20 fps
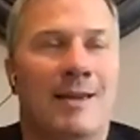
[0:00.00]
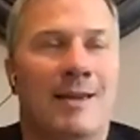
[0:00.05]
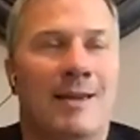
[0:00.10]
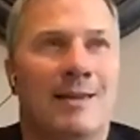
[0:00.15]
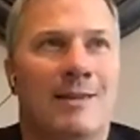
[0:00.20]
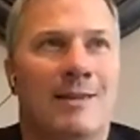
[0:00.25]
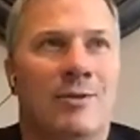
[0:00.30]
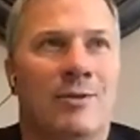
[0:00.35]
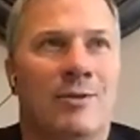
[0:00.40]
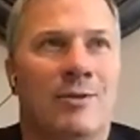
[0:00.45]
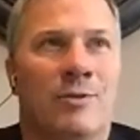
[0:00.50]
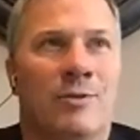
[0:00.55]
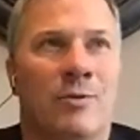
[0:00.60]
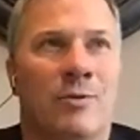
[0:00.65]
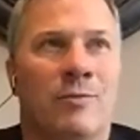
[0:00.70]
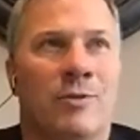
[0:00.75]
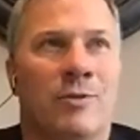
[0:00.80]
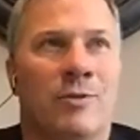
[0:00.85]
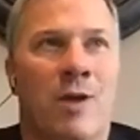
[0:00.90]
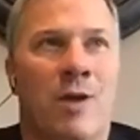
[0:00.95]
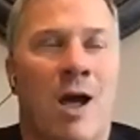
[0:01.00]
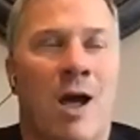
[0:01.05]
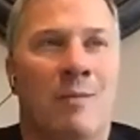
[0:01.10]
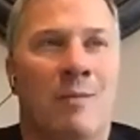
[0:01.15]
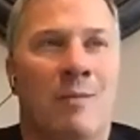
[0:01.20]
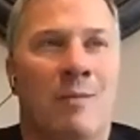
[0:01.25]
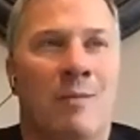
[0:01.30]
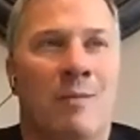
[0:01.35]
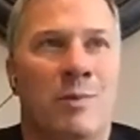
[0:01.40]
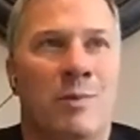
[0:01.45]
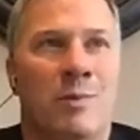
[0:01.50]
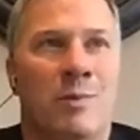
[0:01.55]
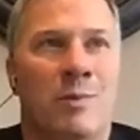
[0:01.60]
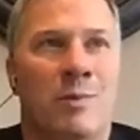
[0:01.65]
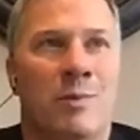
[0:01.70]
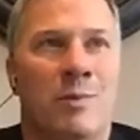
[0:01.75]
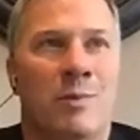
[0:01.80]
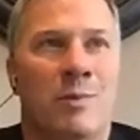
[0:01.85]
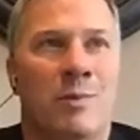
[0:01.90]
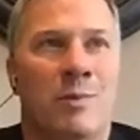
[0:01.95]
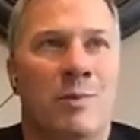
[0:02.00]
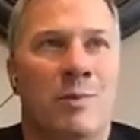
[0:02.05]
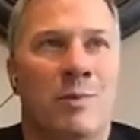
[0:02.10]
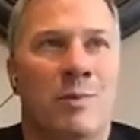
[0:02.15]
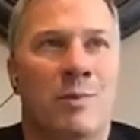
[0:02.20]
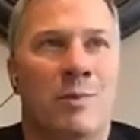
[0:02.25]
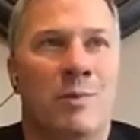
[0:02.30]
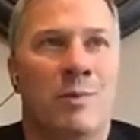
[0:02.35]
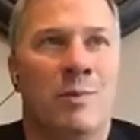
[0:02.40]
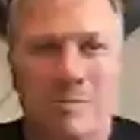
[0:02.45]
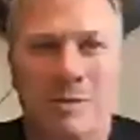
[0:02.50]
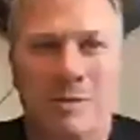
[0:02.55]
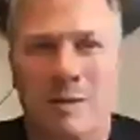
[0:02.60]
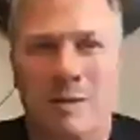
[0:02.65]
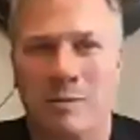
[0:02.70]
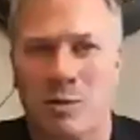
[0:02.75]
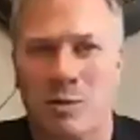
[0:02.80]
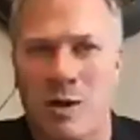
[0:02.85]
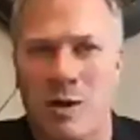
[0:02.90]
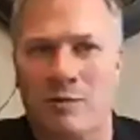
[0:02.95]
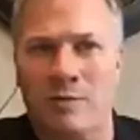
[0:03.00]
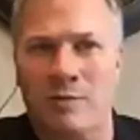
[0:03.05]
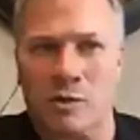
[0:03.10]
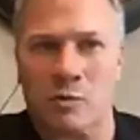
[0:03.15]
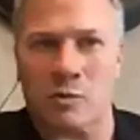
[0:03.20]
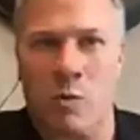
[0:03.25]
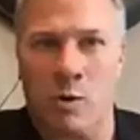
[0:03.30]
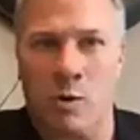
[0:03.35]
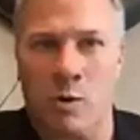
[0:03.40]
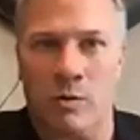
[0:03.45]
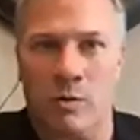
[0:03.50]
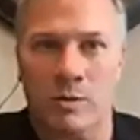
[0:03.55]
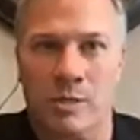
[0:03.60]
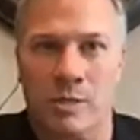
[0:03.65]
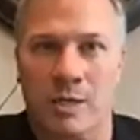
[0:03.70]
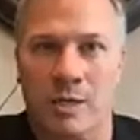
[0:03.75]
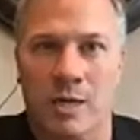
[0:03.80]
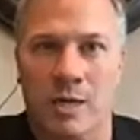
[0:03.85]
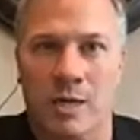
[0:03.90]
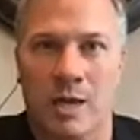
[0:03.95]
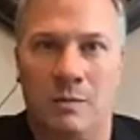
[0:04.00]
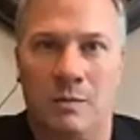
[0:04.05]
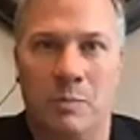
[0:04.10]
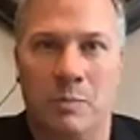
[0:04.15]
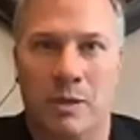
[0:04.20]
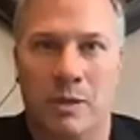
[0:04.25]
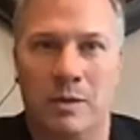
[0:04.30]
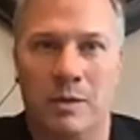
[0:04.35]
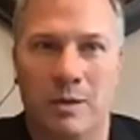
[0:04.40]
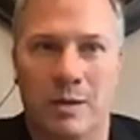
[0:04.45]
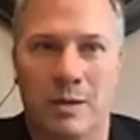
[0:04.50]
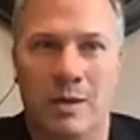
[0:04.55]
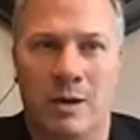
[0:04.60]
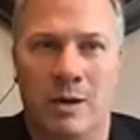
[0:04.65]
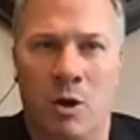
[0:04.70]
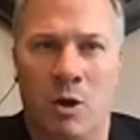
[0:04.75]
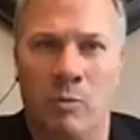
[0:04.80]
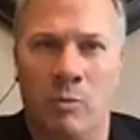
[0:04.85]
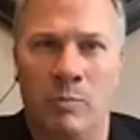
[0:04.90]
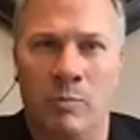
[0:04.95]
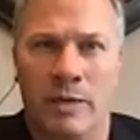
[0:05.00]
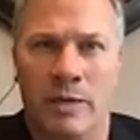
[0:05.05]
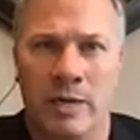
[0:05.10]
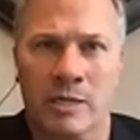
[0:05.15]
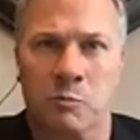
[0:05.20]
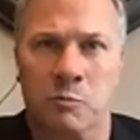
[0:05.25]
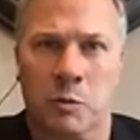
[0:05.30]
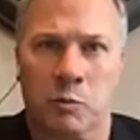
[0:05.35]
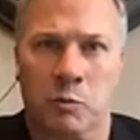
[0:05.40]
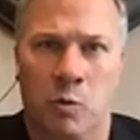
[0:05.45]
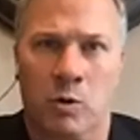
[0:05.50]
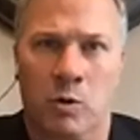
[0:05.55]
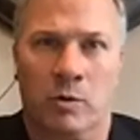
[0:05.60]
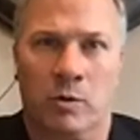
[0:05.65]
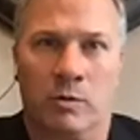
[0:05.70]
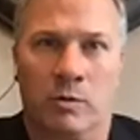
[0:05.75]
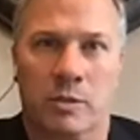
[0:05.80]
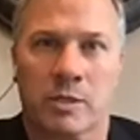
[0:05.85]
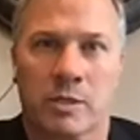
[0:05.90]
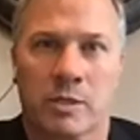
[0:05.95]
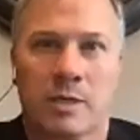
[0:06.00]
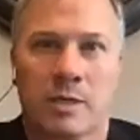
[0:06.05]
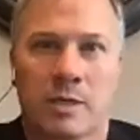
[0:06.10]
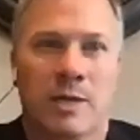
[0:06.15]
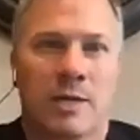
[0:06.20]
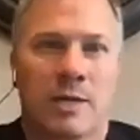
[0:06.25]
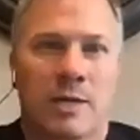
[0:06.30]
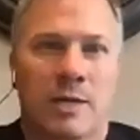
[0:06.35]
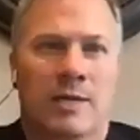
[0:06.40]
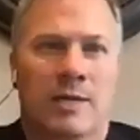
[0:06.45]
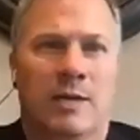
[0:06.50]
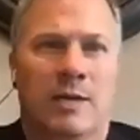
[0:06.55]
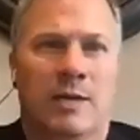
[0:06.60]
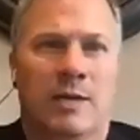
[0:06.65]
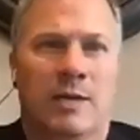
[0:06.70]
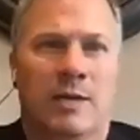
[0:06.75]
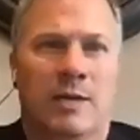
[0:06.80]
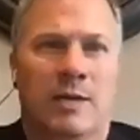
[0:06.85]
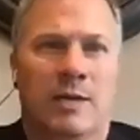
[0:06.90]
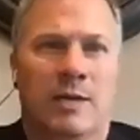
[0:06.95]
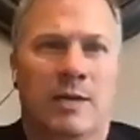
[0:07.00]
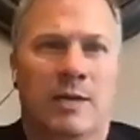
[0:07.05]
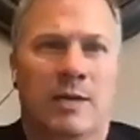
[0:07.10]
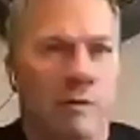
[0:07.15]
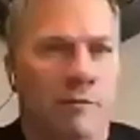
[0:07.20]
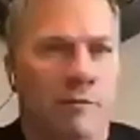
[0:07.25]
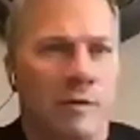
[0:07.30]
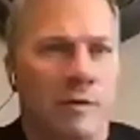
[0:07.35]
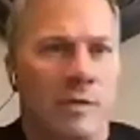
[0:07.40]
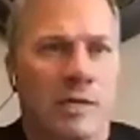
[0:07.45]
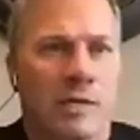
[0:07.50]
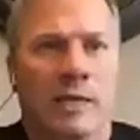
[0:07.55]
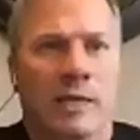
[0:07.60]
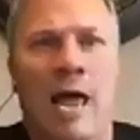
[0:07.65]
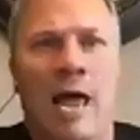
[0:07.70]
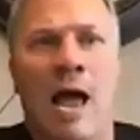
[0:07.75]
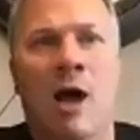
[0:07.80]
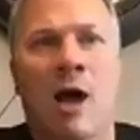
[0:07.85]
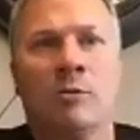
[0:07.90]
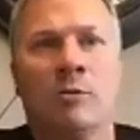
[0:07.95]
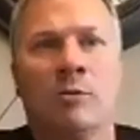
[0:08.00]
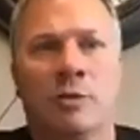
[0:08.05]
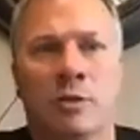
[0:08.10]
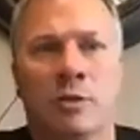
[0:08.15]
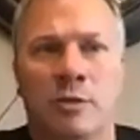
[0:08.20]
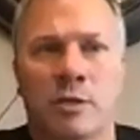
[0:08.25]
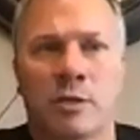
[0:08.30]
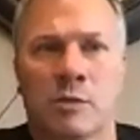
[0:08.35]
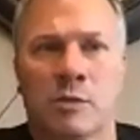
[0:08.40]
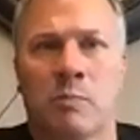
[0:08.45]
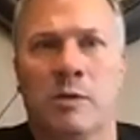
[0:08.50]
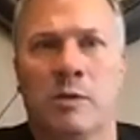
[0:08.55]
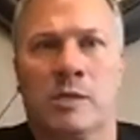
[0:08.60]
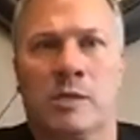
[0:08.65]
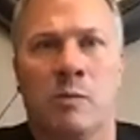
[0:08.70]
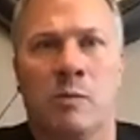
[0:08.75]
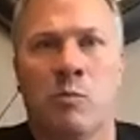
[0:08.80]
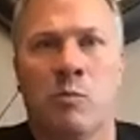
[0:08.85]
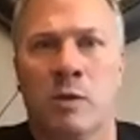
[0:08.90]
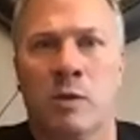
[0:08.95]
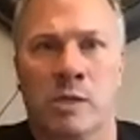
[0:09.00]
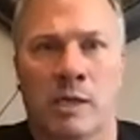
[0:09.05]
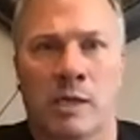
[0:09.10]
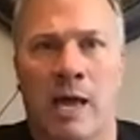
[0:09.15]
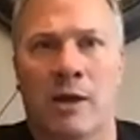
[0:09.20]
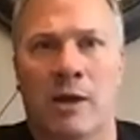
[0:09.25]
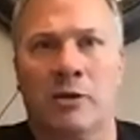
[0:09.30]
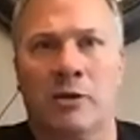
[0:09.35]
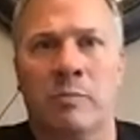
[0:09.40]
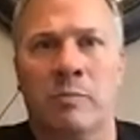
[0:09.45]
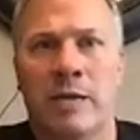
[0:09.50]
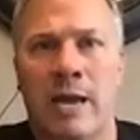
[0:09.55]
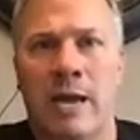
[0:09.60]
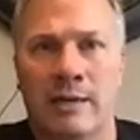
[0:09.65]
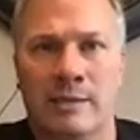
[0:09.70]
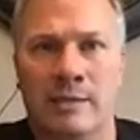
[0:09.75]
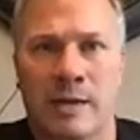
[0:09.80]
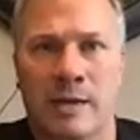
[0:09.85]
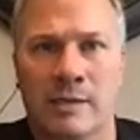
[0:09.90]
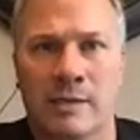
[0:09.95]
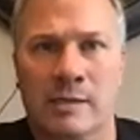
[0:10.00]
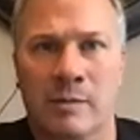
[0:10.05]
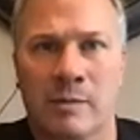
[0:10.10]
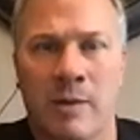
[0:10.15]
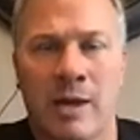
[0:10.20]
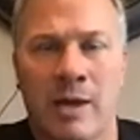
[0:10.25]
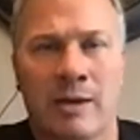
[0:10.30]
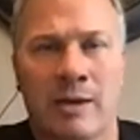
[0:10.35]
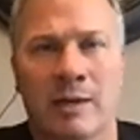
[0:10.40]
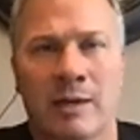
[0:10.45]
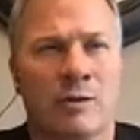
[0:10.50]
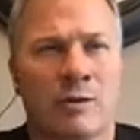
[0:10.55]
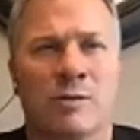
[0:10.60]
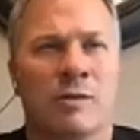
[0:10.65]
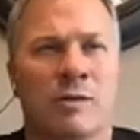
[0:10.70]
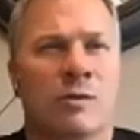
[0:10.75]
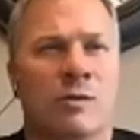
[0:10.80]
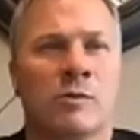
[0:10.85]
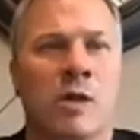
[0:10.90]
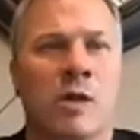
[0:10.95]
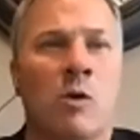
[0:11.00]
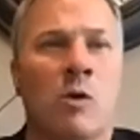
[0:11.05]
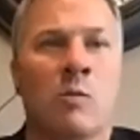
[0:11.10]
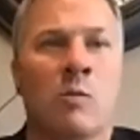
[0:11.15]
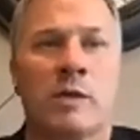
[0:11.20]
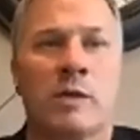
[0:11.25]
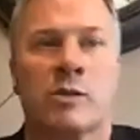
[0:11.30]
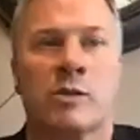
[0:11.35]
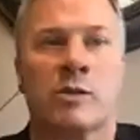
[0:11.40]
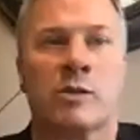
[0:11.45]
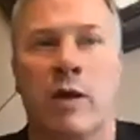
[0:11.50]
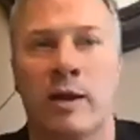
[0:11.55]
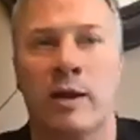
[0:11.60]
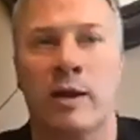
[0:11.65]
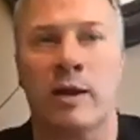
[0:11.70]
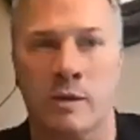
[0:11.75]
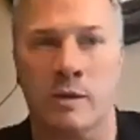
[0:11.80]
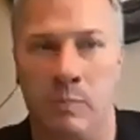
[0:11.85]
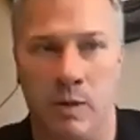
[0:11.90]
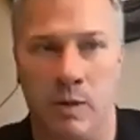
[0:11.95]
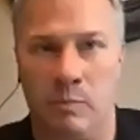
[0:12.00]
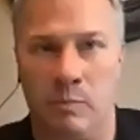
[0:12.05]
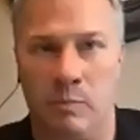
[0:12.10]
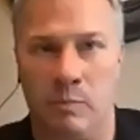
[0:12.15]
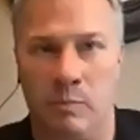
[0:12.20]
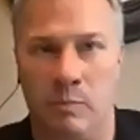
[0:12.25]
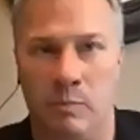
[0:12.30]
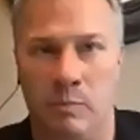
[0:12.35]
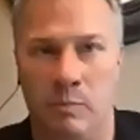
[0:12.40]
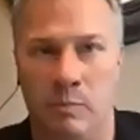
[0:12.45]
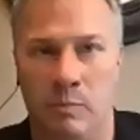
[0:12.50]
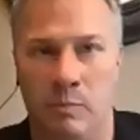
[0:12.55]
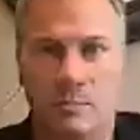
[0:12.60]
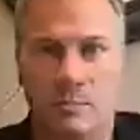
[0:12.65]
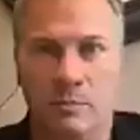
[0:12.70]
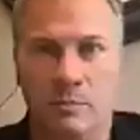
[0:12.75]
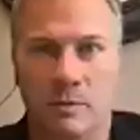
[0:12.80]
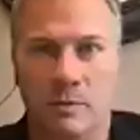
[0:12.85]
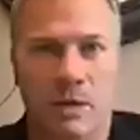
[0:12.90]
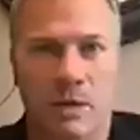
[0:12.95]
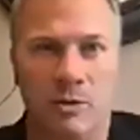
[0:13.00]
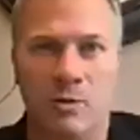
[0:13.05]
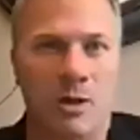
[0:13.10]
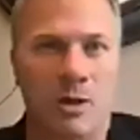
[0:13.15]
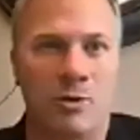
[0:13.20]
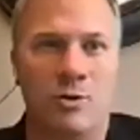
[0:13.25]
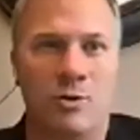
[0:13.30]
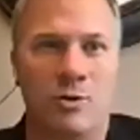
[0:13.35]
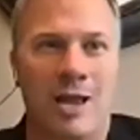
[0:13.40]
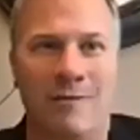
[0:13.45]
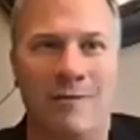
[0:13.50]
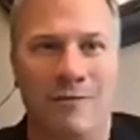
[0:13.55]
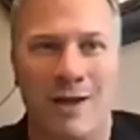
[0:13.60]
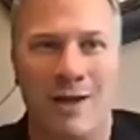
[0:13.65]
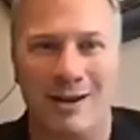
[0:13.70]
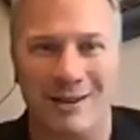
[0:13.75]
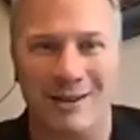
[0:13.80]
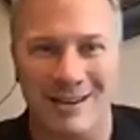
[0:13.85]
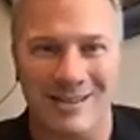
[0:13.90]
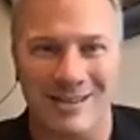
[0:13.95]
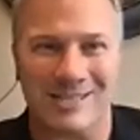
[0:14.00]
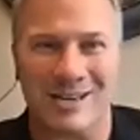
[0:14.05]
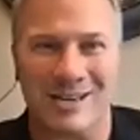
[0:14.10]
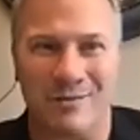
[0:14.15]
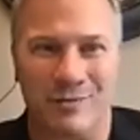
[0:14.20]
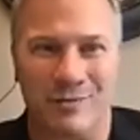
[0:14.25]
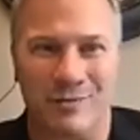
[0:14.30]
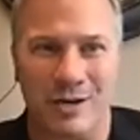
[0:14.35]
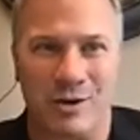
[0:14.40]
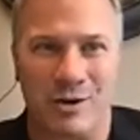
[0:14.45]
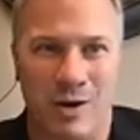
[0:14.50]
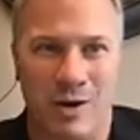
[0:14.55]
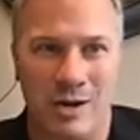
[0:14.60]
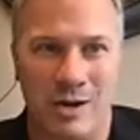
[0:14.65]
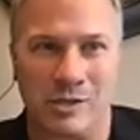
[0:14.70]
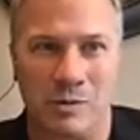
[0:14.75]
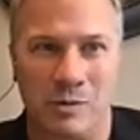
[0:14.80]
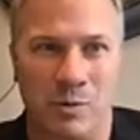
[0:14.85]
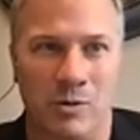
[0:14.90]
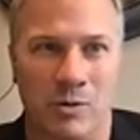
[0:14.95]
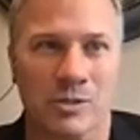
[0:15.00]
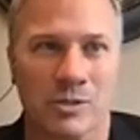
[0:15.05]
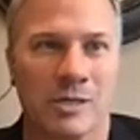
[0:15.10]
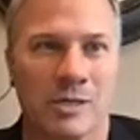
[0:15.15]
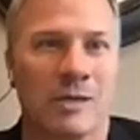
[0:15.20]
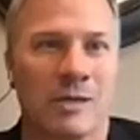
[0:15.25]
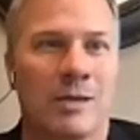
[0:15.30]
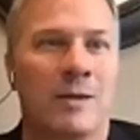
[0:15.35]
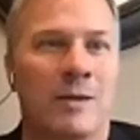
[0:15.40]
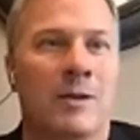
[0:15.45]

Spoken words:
They're not mutually exclusive. I mean, sometimes you have just words, again, but it all begins with words. If it's allowed to just be, someone's allowed to be anti-Semitic, there's always crazy people, and you can't fight against every crazy person.